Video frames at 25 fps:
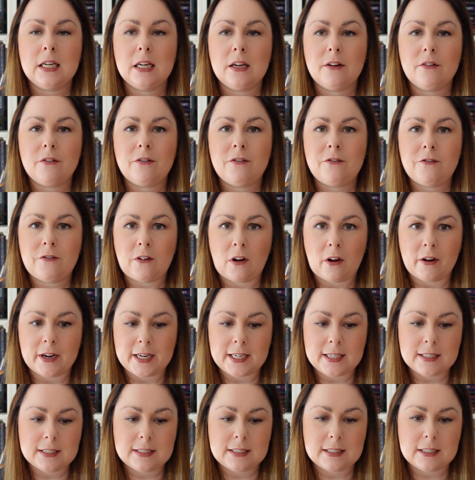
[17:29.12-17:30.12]

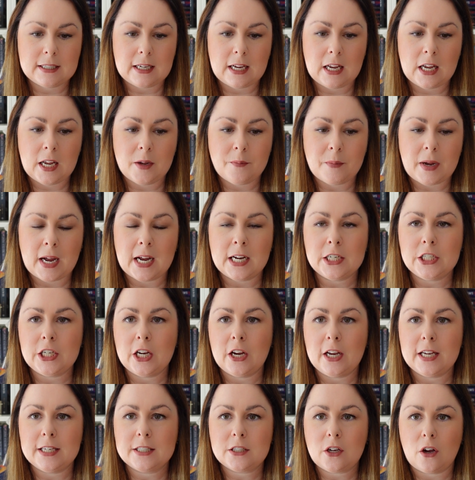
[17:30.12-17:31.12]
fight, Anya
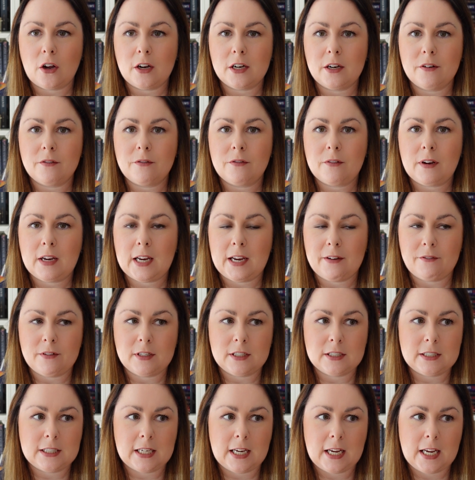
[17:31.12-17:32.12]
is kind of
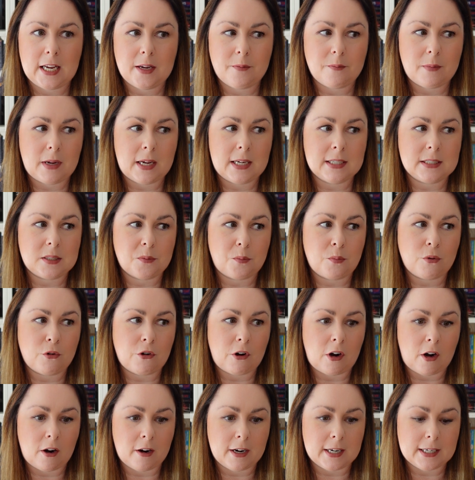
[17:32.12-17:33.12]
given to him as a
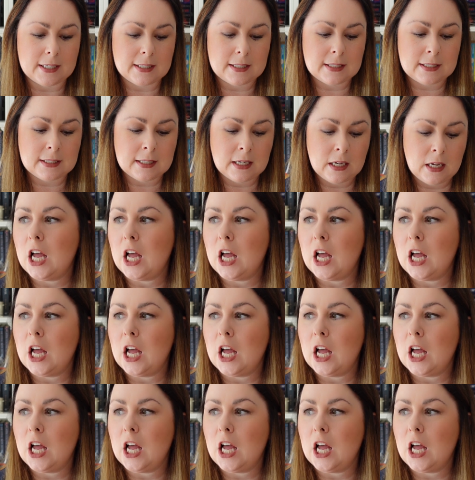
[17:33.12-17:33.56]
prize,